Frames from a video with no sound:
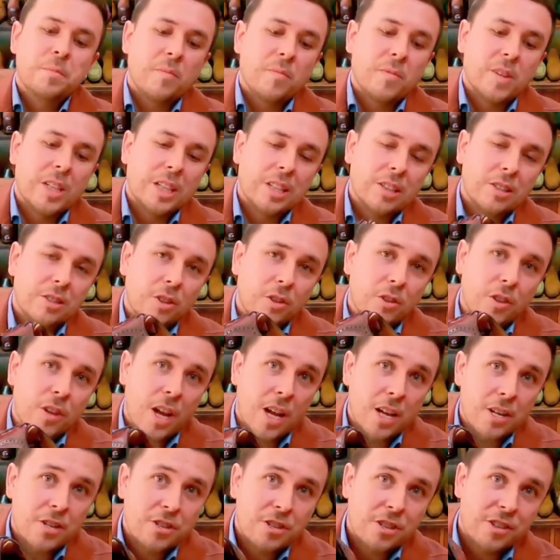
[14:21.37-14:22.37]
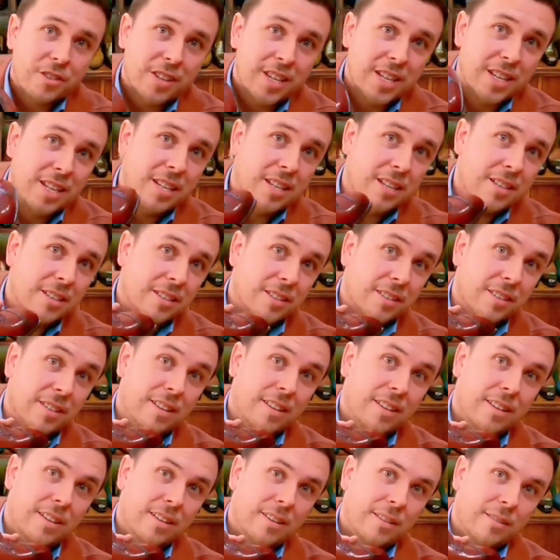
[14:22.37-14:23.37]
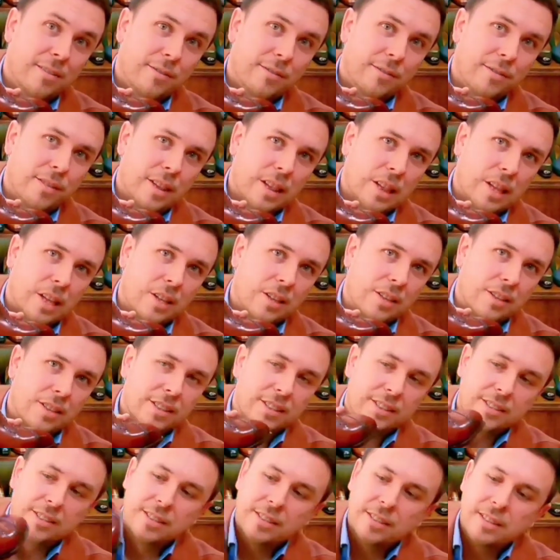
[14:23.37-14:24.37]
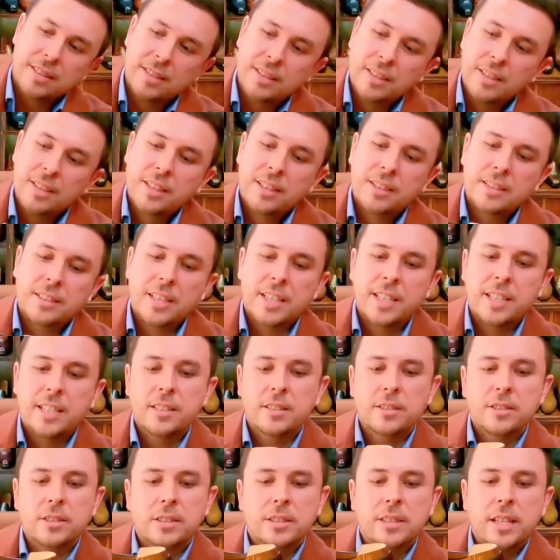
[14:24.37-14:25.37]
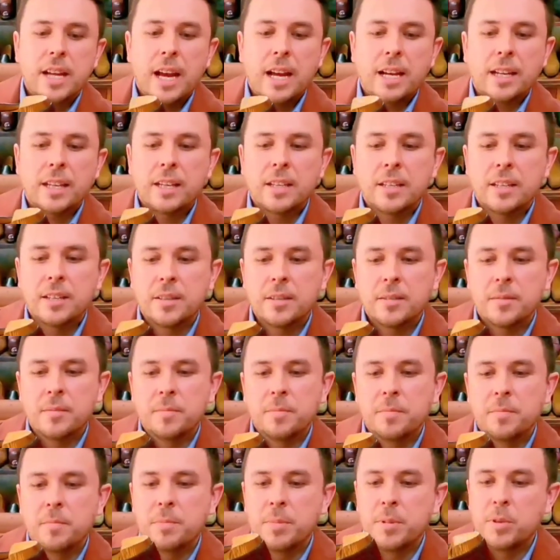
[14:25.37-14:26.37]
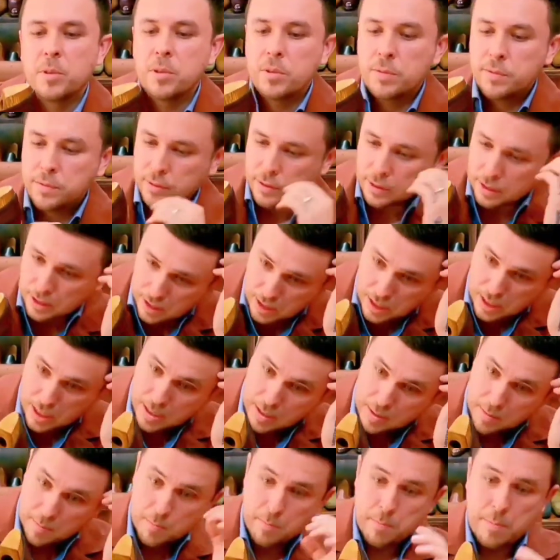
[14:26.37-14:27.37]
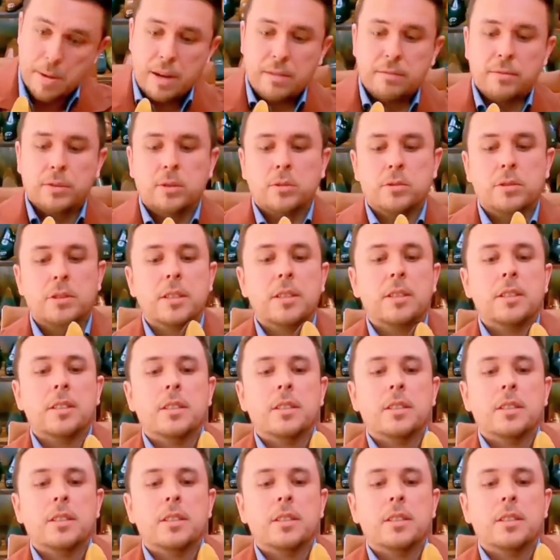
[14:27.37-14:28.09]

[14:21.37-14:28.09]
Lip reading: The little notch on the heel, flawless. The heel stack, beautifully beveled.